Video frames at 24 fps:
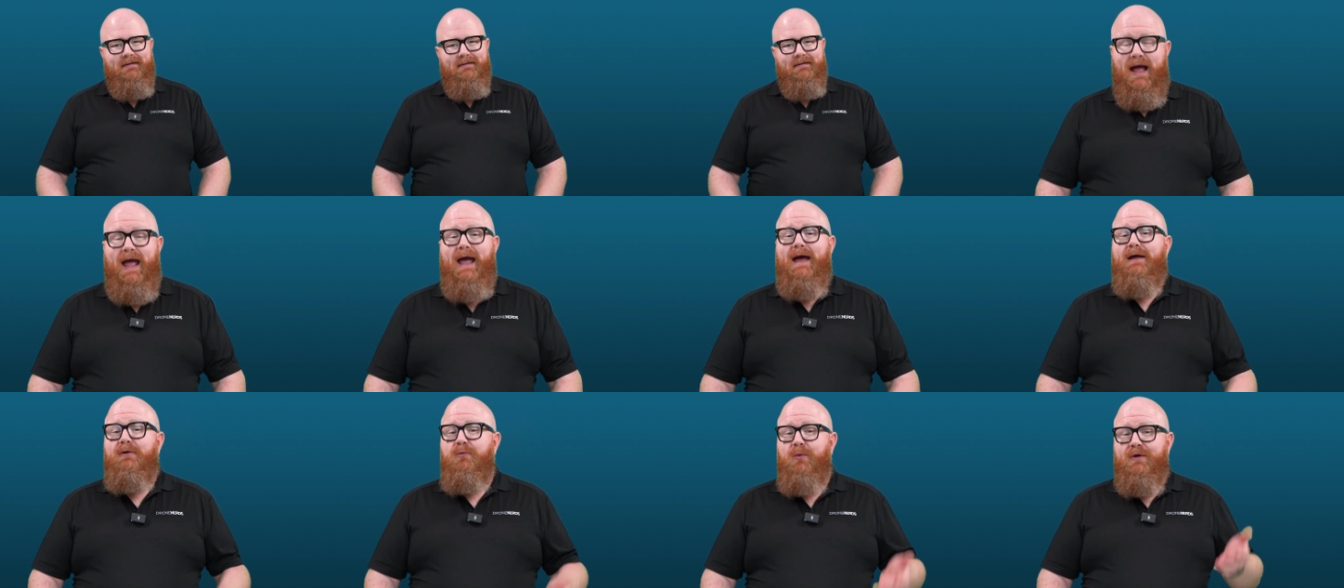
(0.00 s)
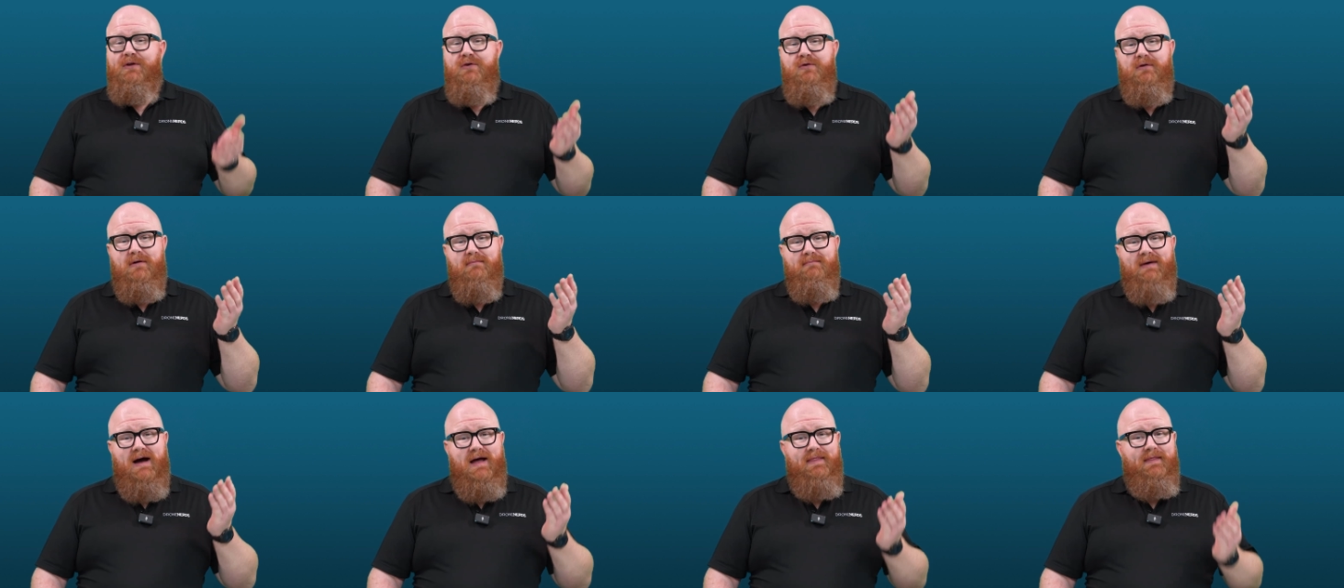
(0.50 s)
And when you
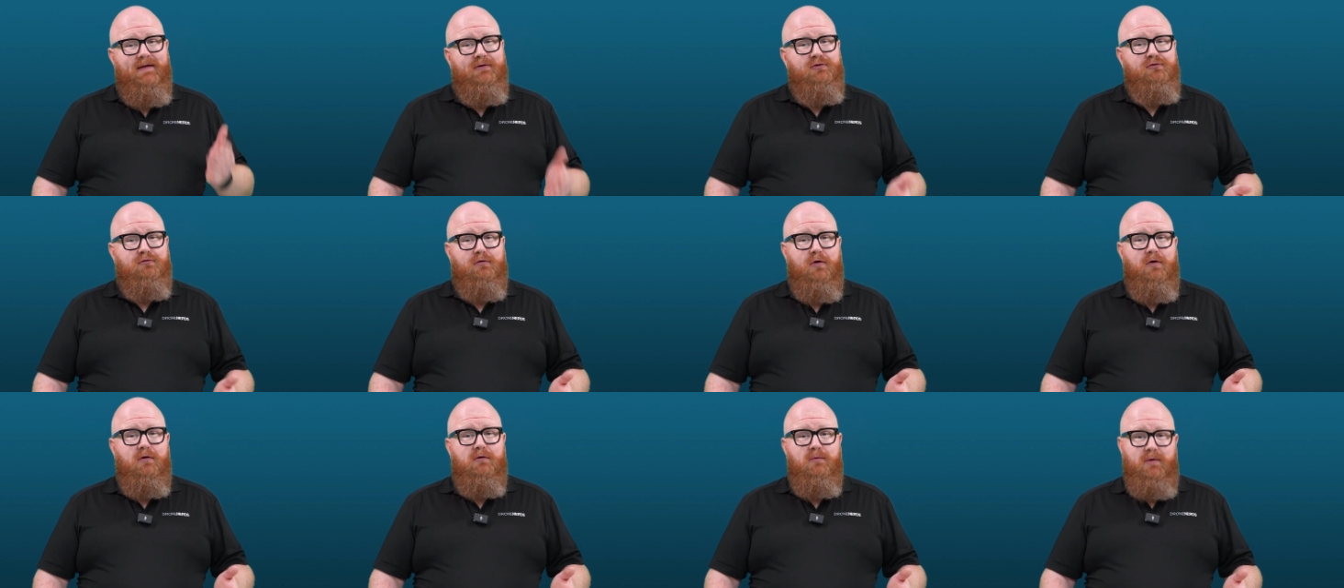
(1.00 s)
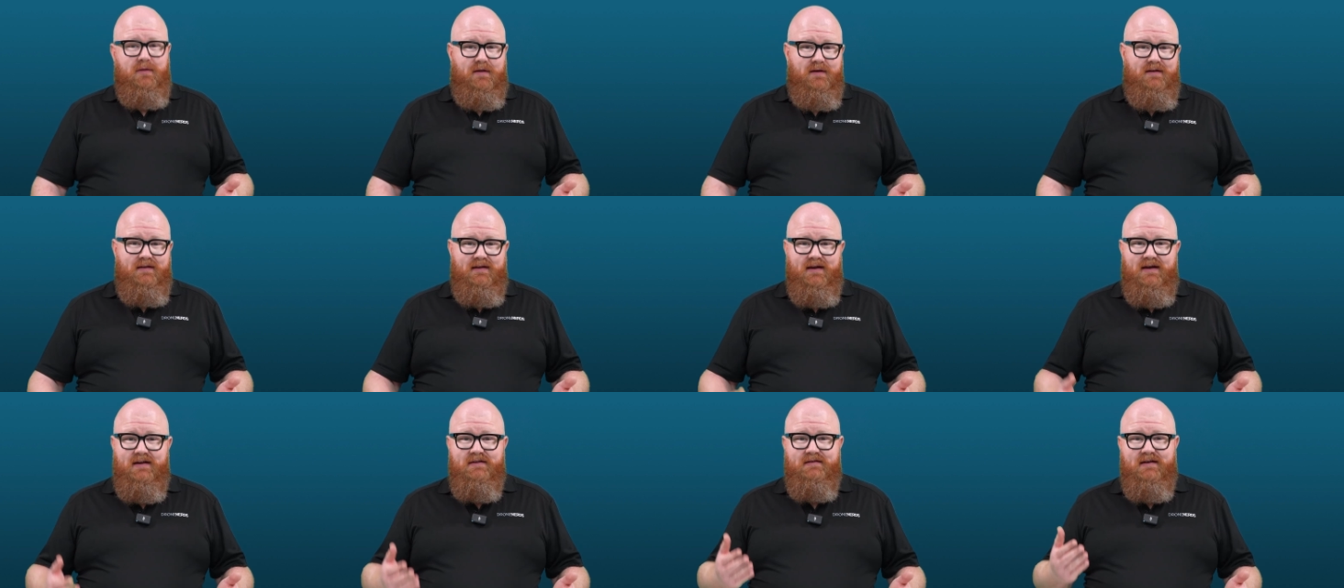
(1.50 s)
combine the drone with a
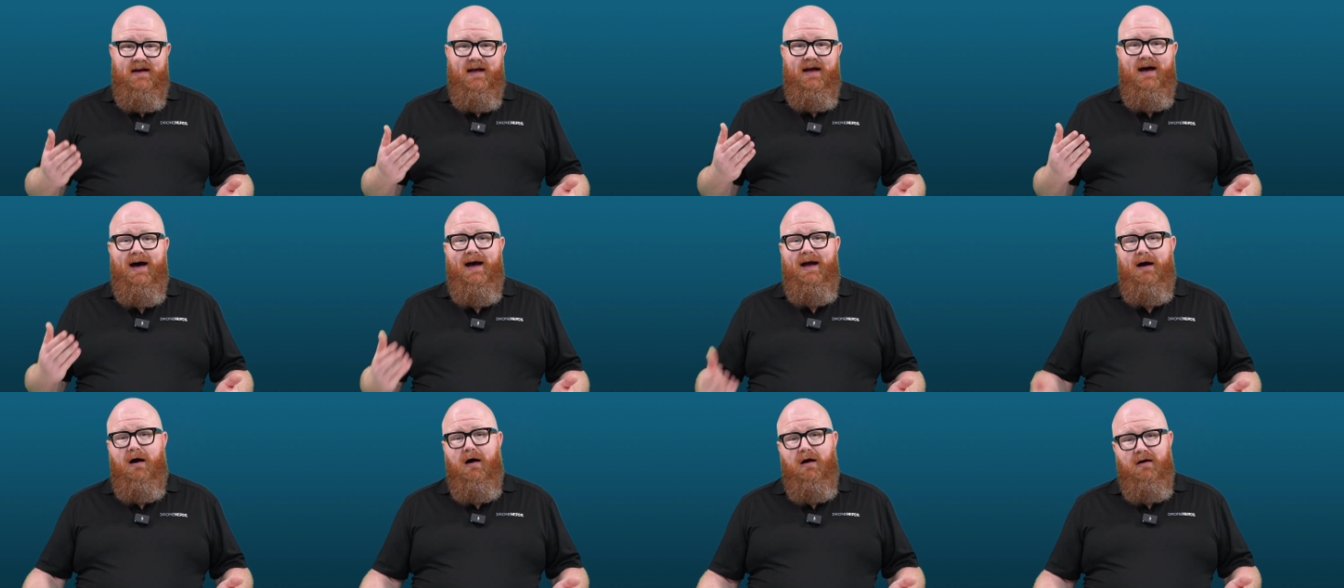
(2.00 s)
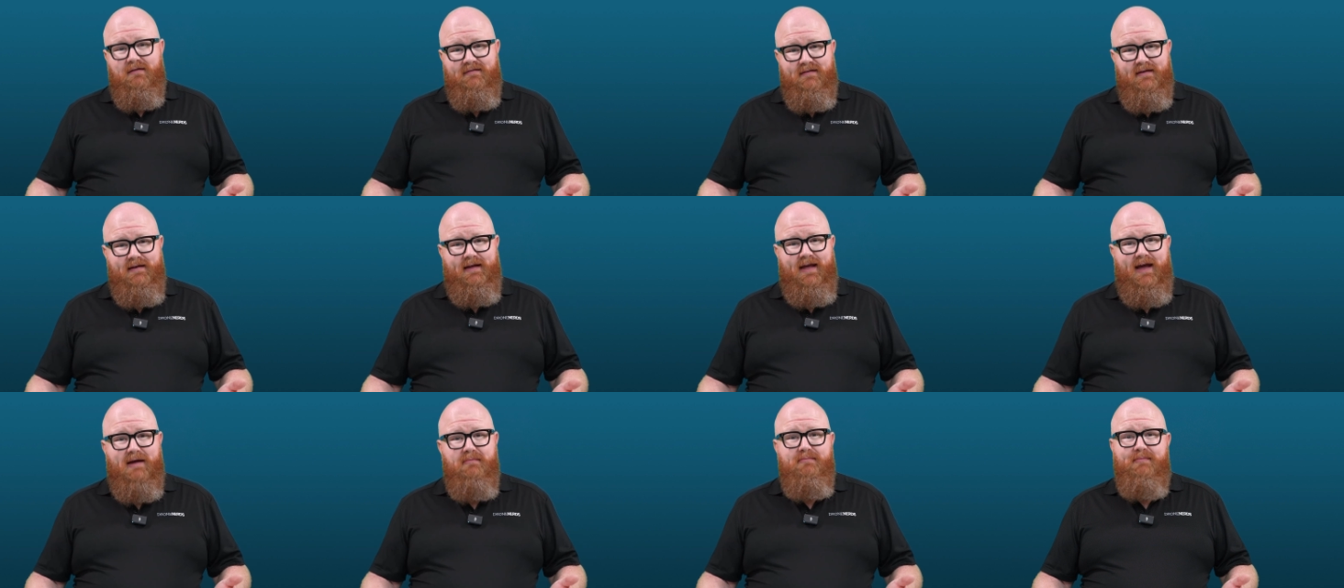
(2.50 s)
DJI
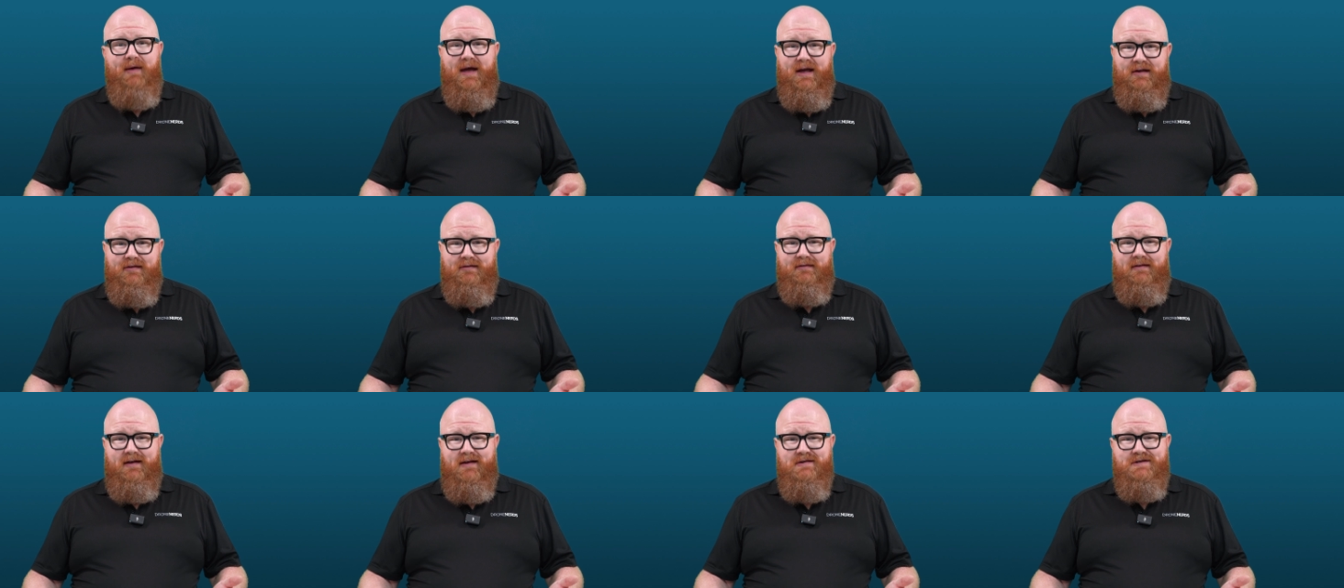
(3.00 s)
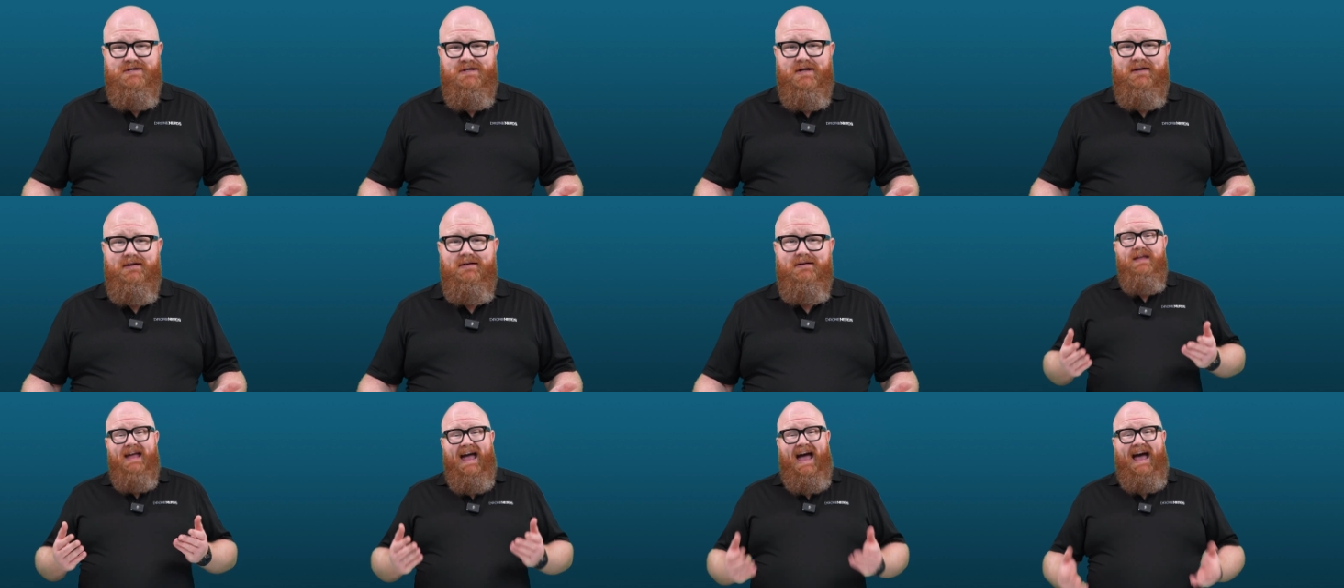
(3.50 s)
RTK base
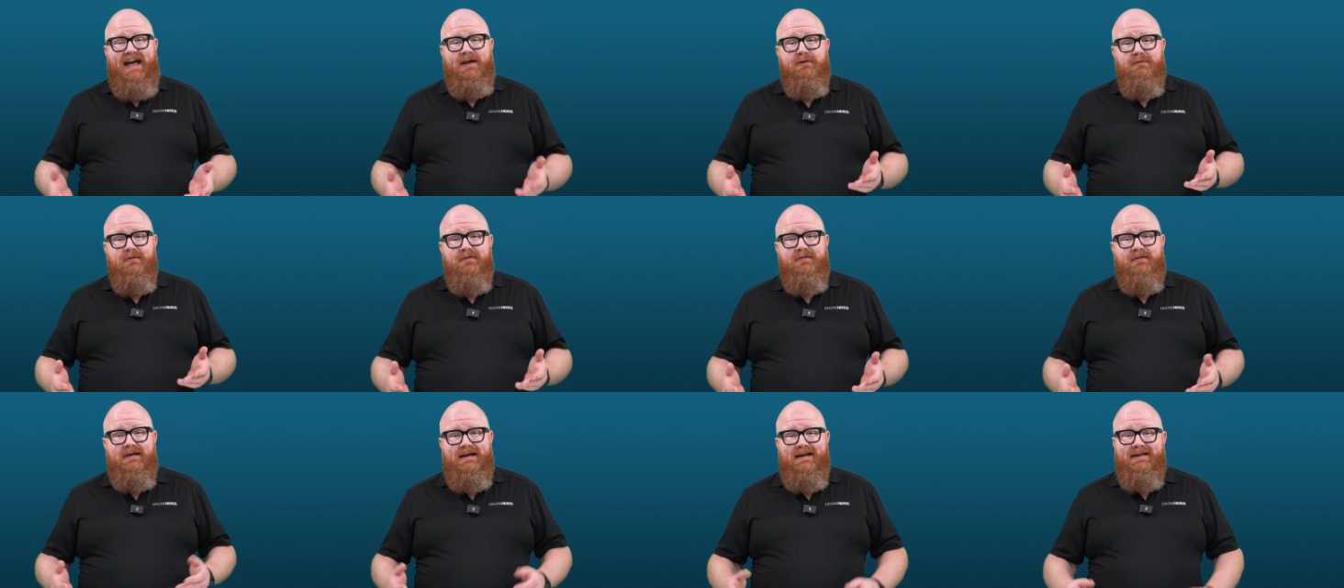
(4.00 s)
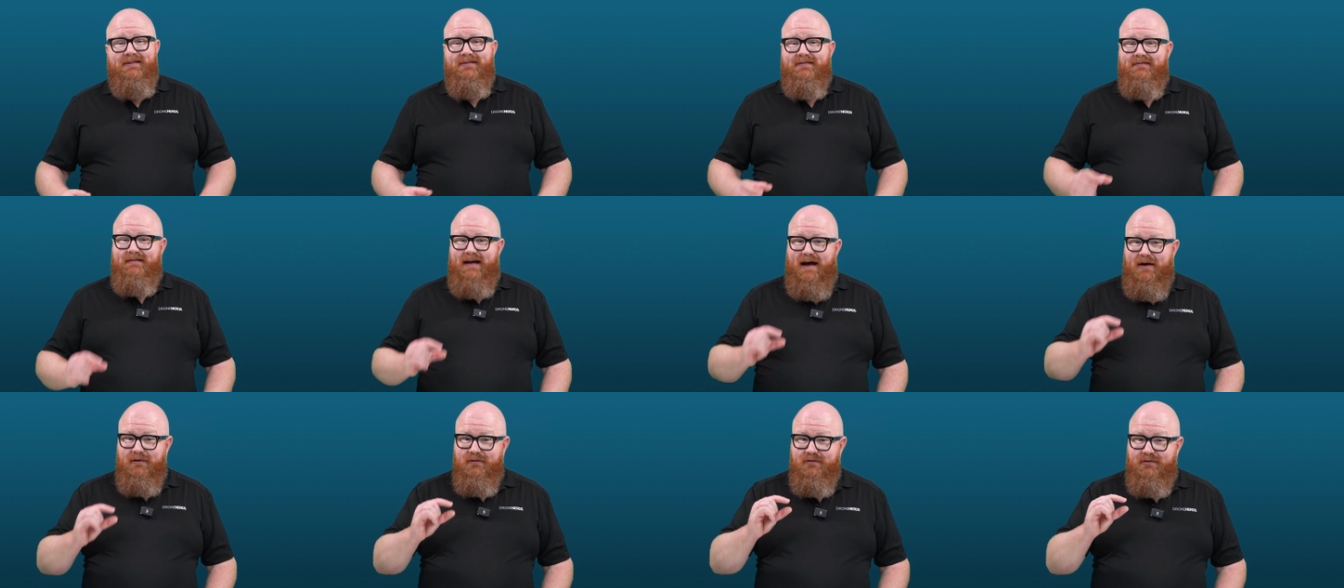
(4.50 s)
station, the accuracy is
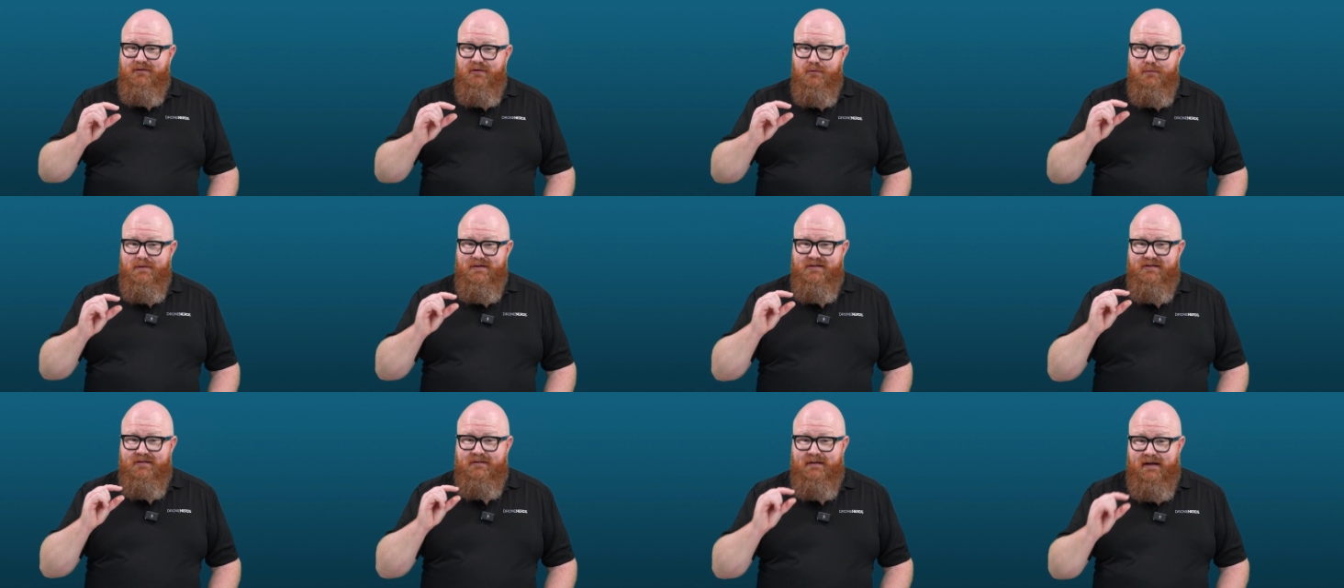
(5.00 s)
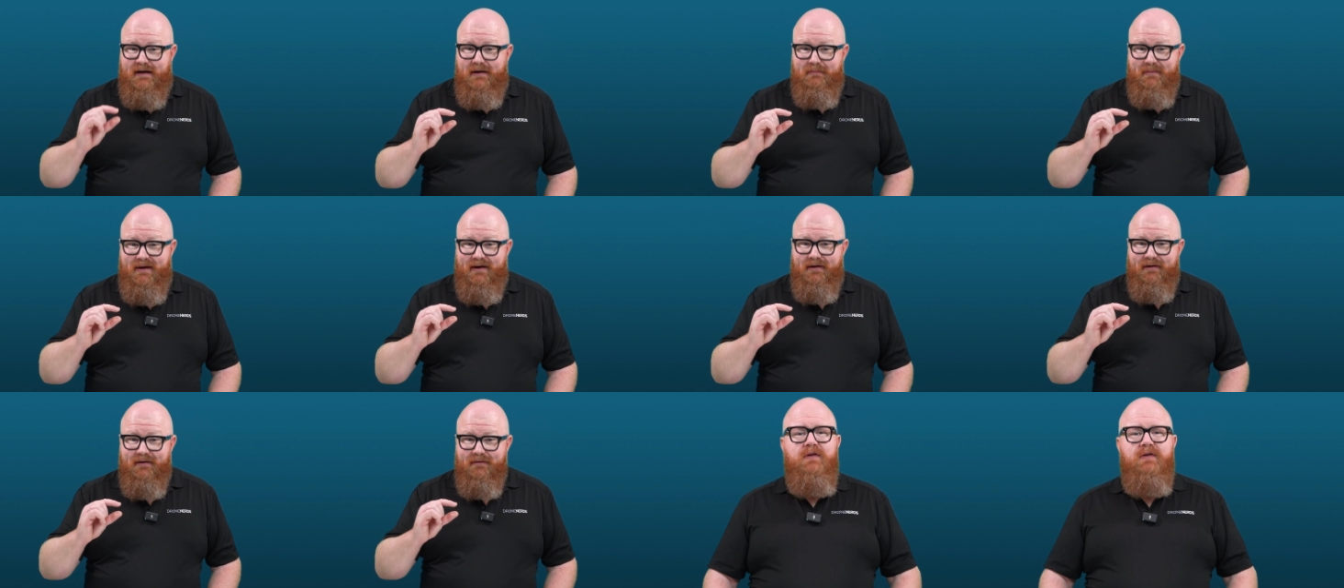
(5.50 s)
down to the centimeter.